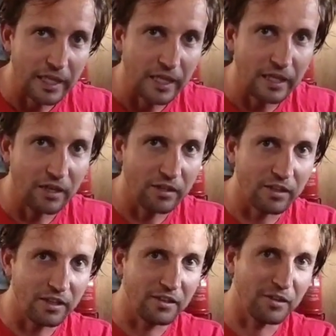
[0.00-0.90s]
I
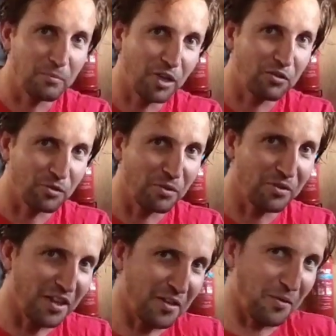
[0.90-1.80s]
think, I'm not sure
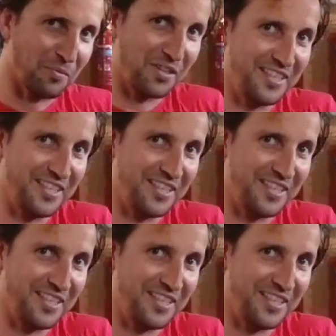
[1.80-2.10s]
about that